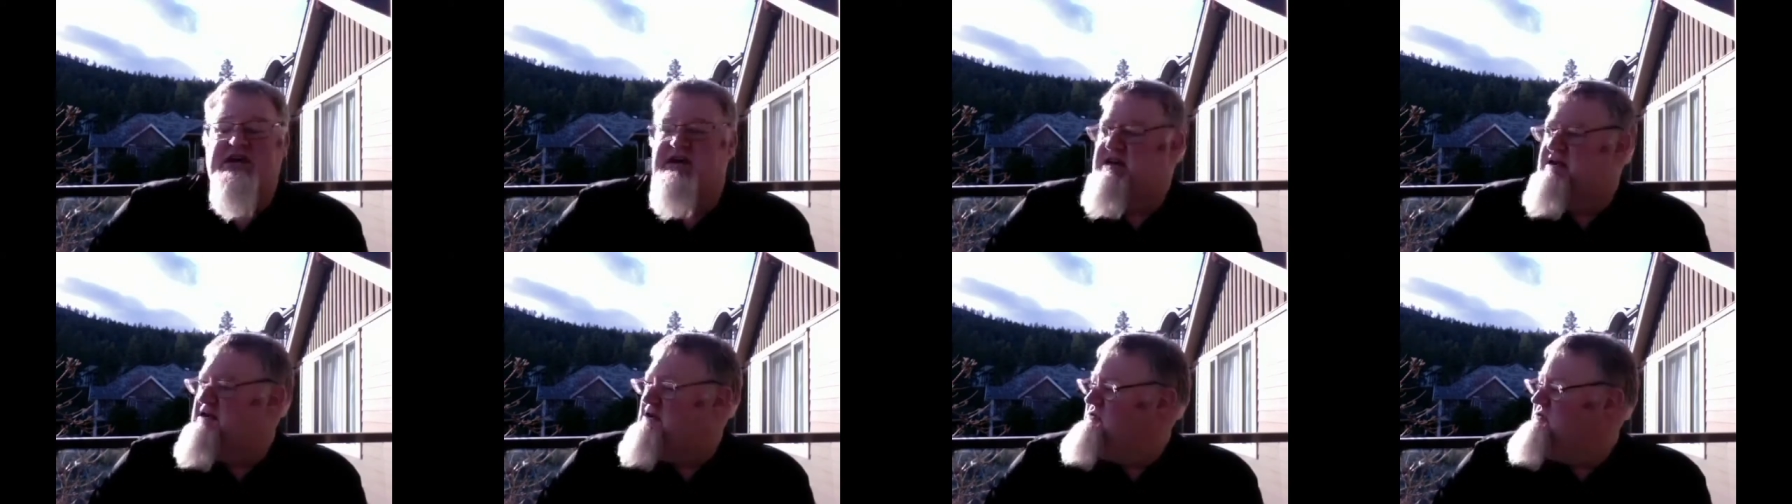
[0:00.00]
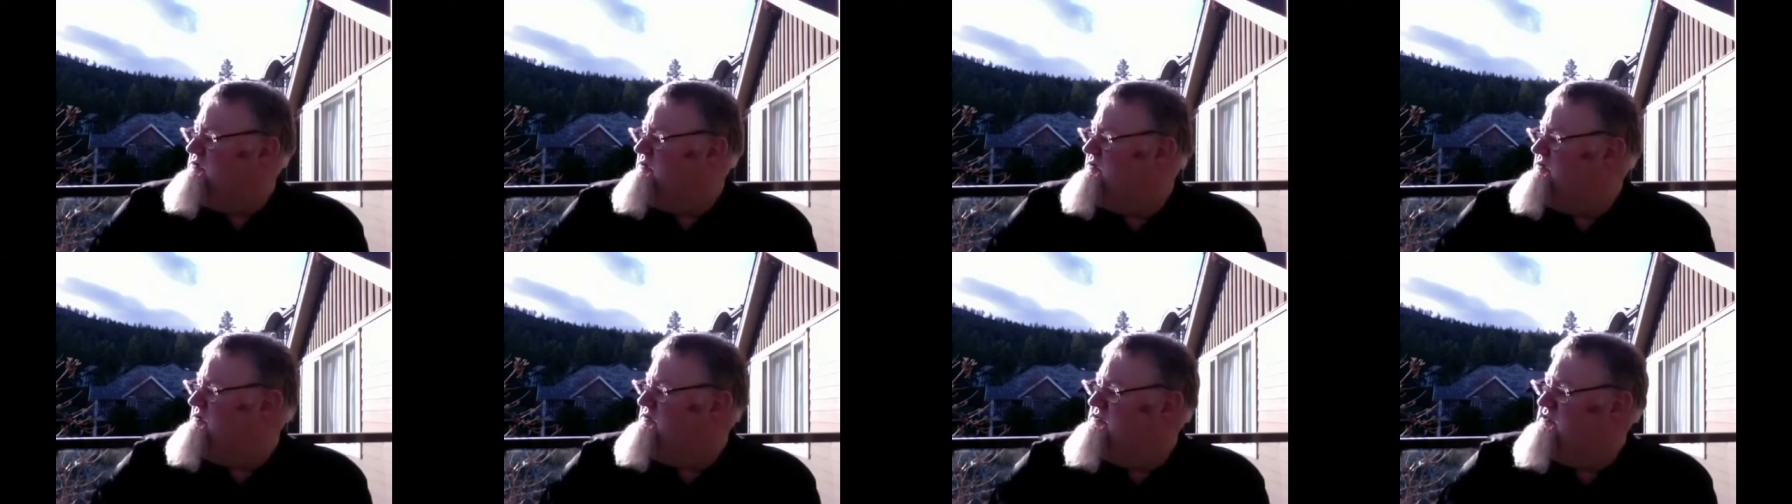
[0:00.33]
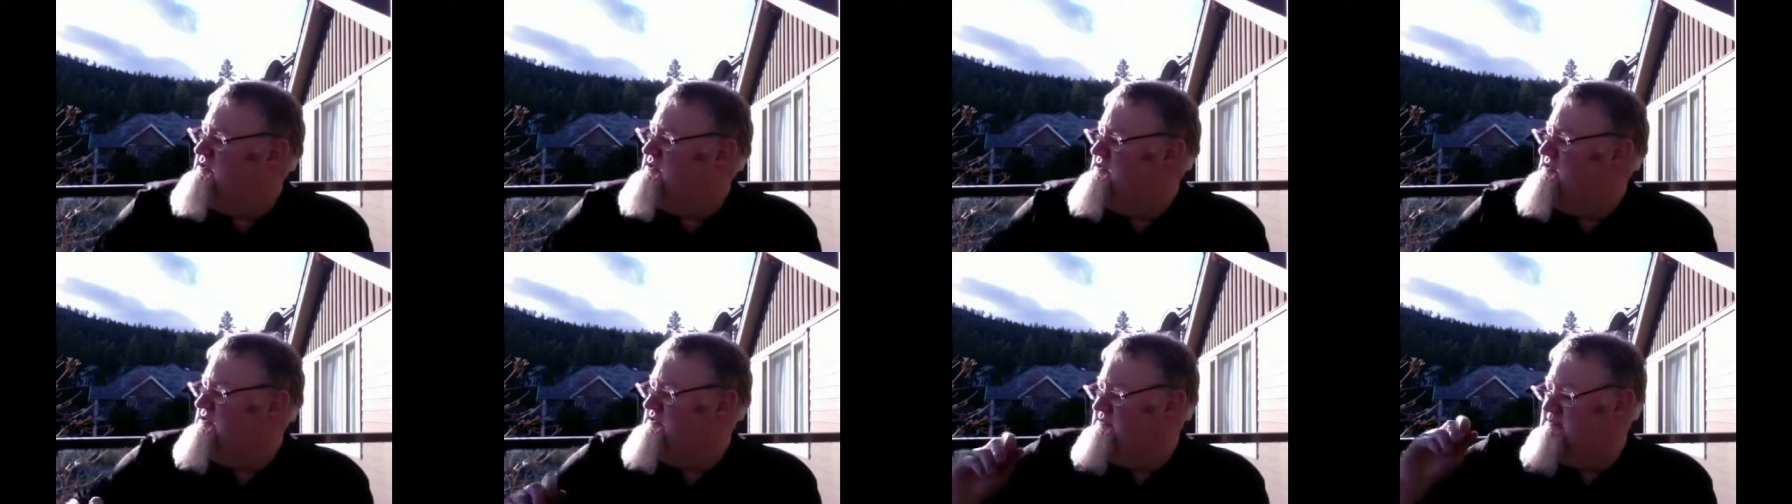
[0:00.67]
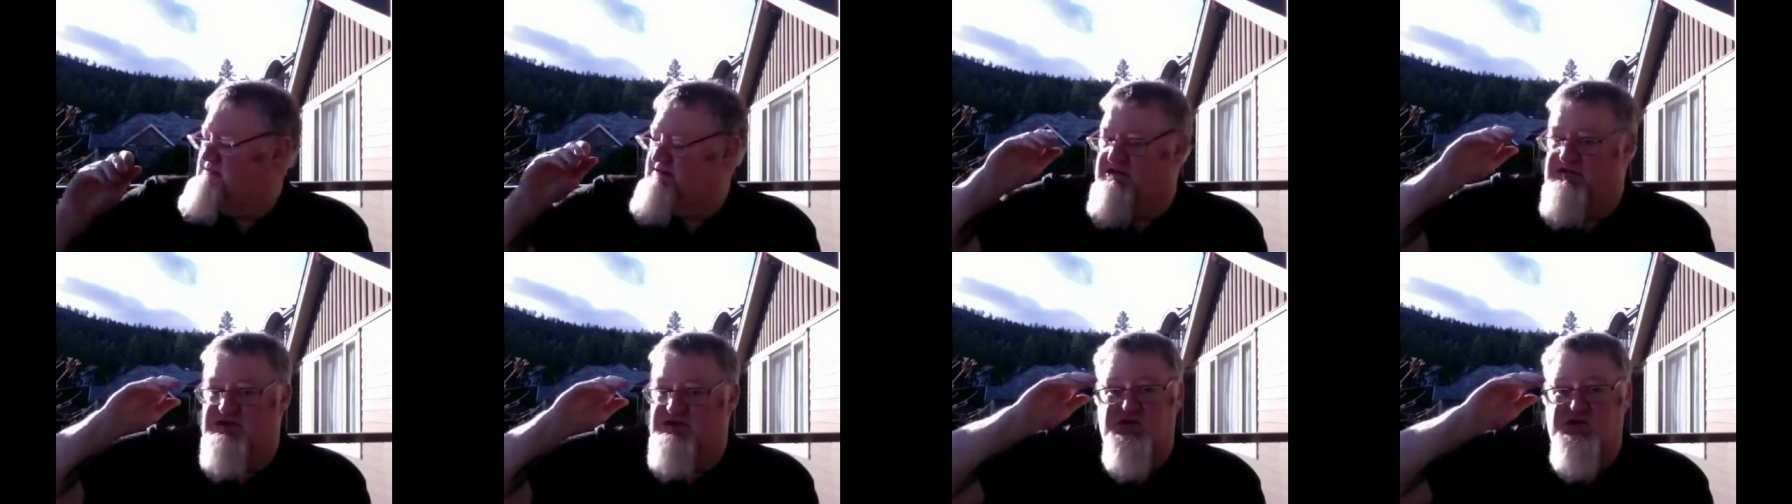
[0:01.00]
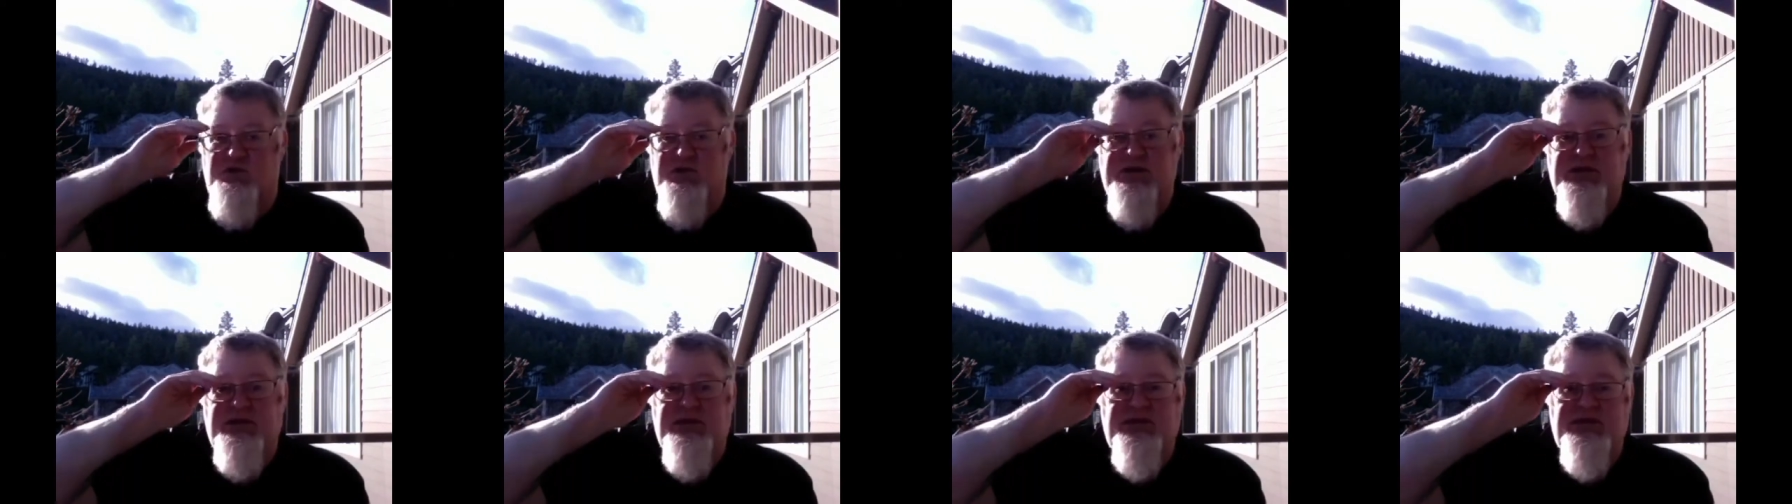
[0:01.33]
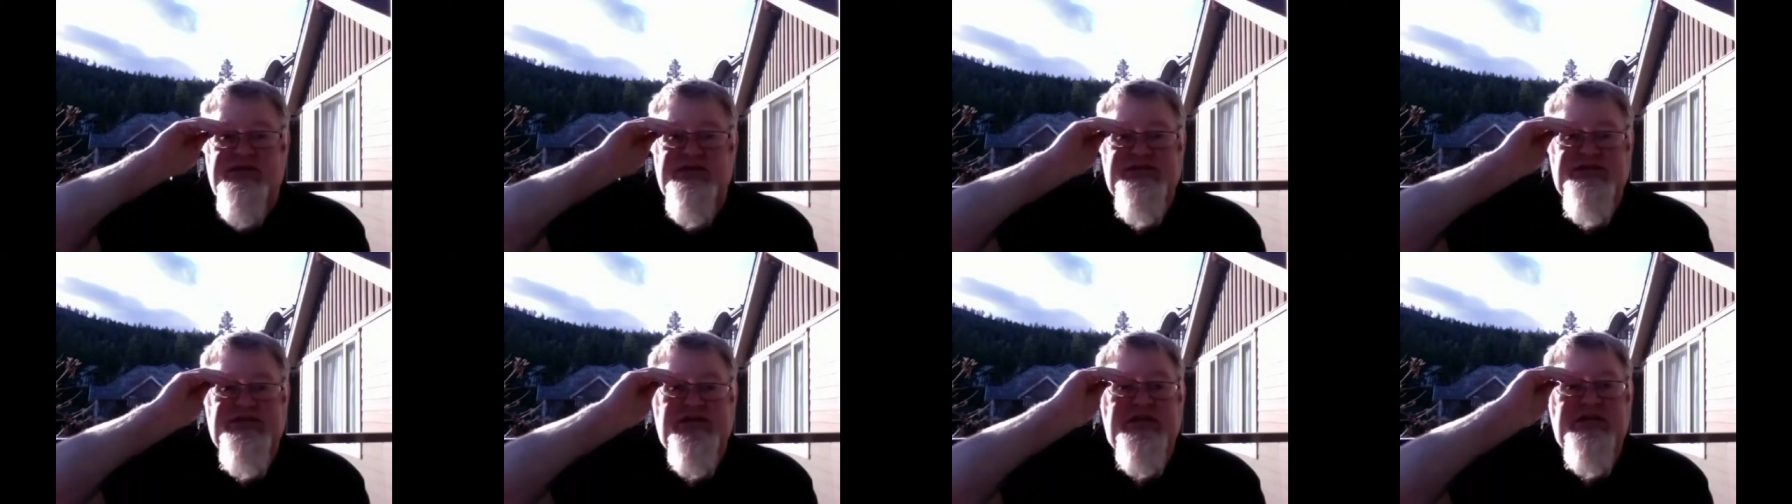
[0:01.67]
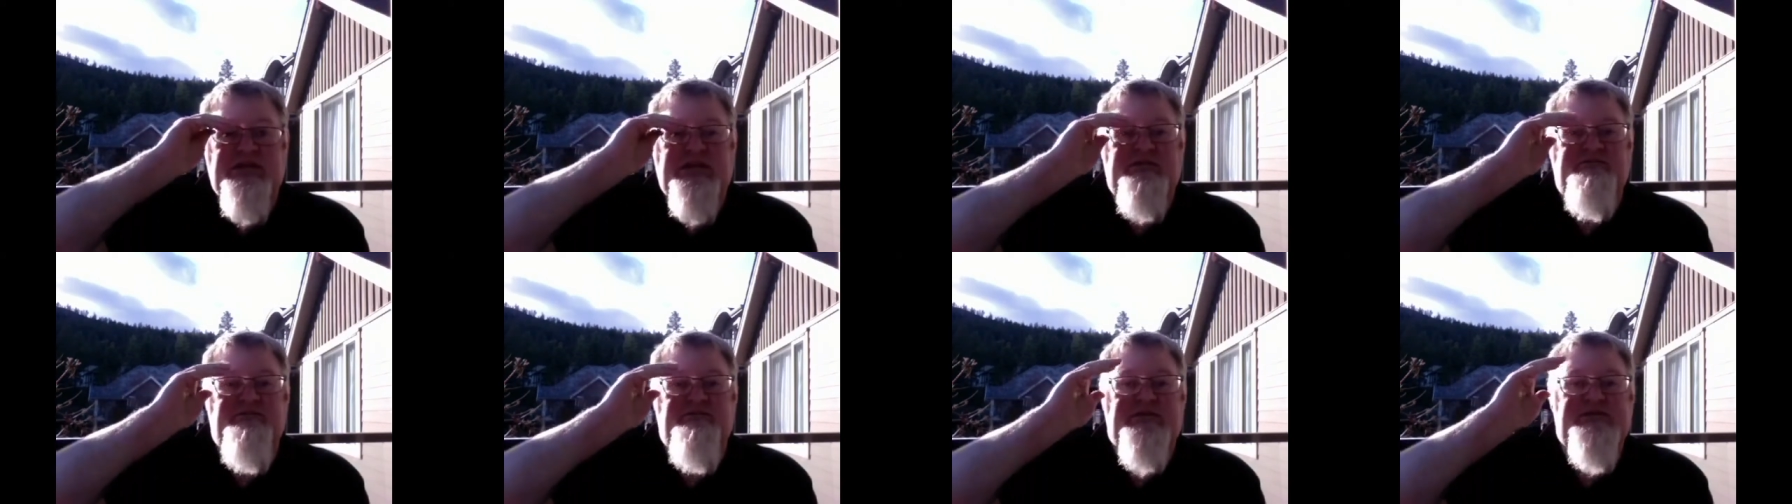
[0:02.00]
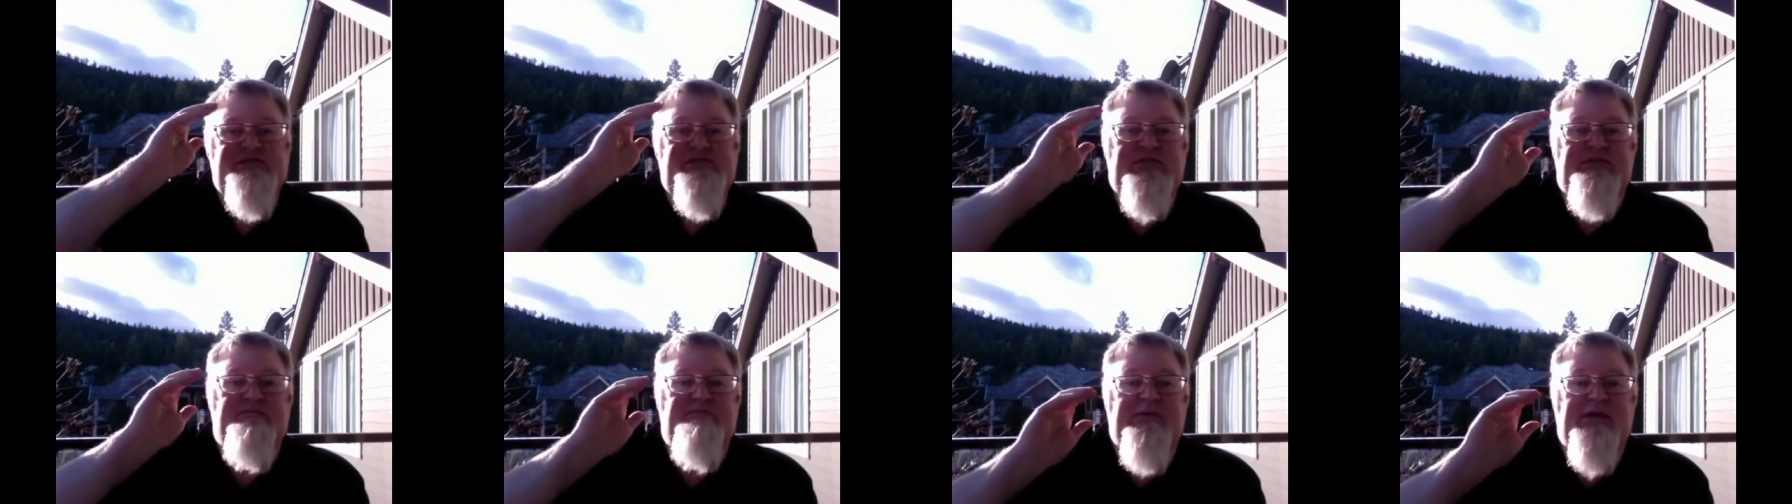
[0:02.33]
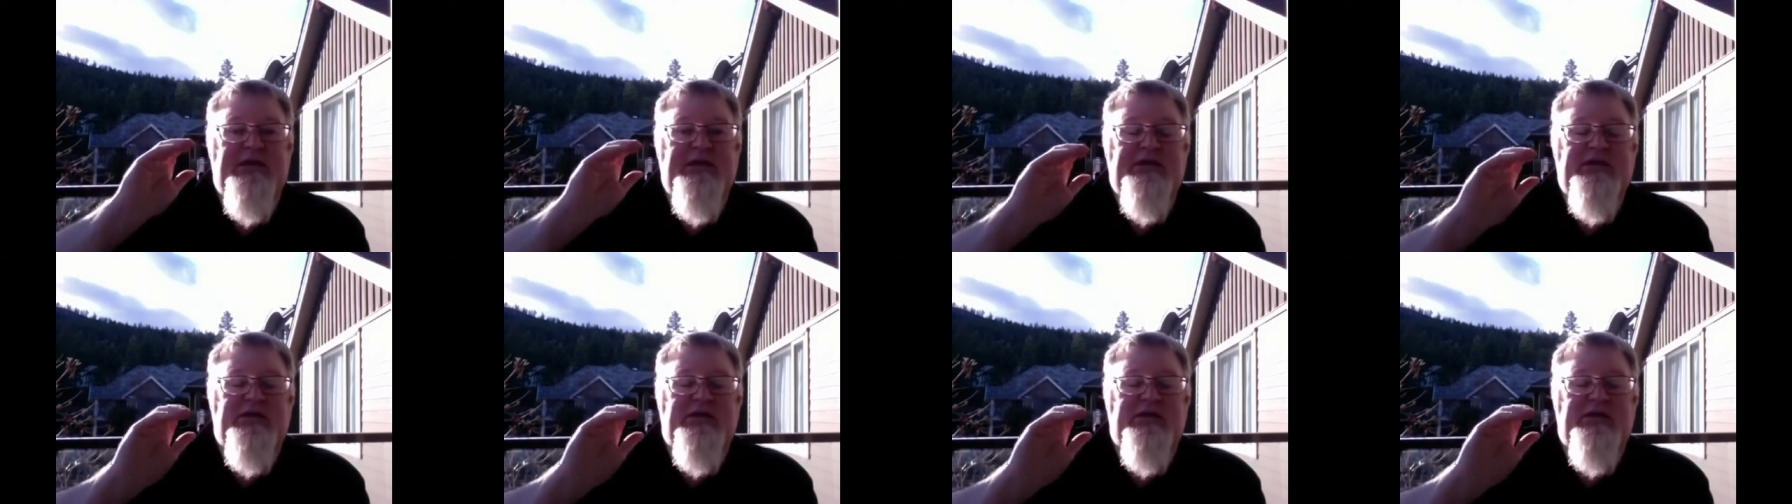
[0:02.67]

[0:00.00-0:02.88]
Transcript: here and uh, enjoying the sun, I must admit.